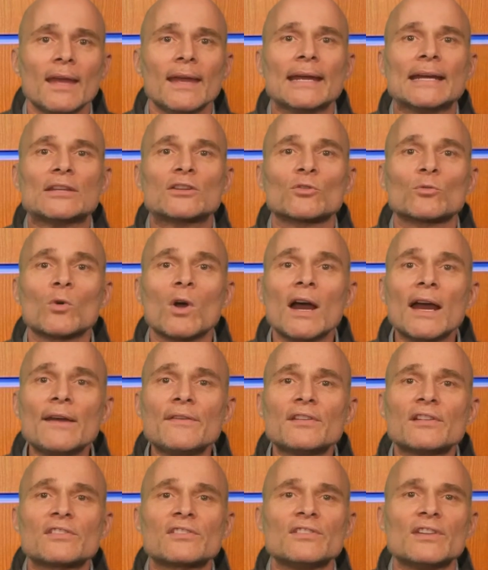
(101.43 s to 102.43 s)
It
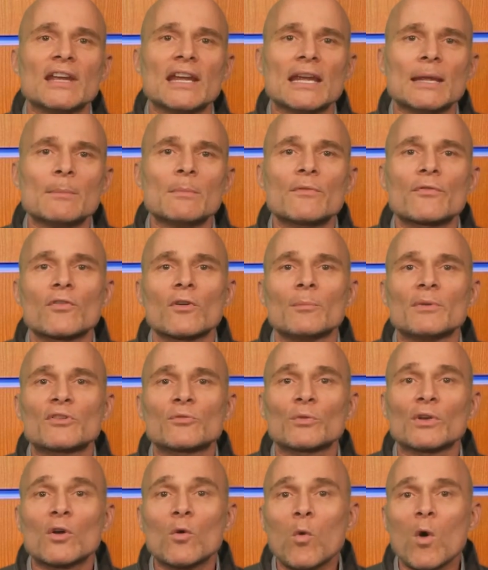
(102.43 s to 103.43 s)
derives its name from its
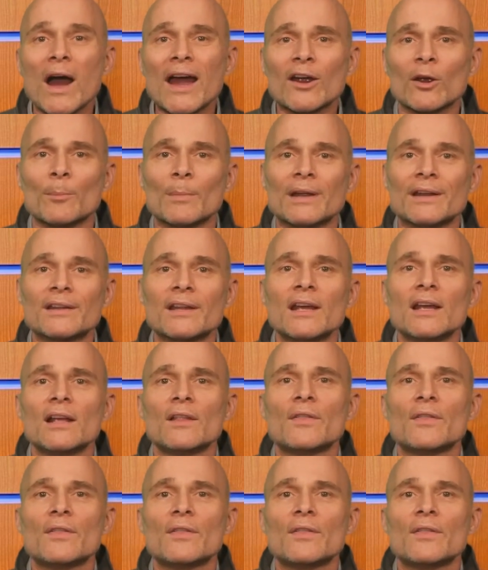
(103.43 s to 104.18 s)
requirement